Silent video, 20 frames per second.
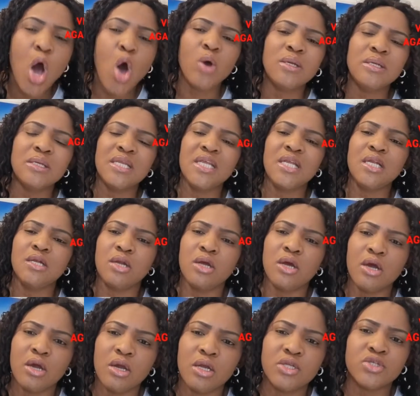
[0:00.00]
only
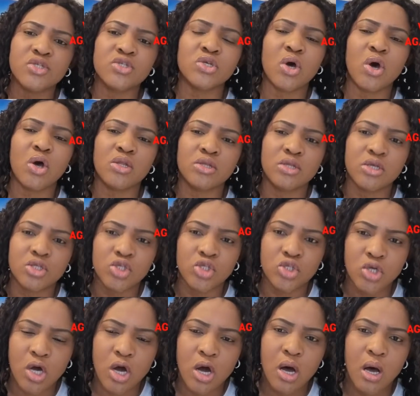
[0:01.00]
learns on the
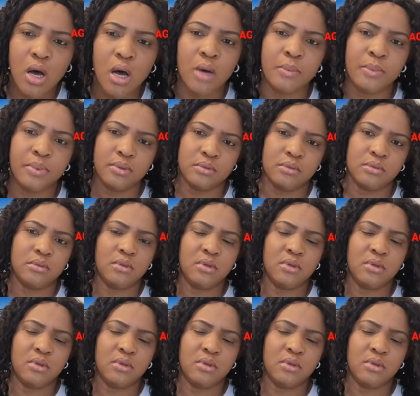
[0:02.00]
job.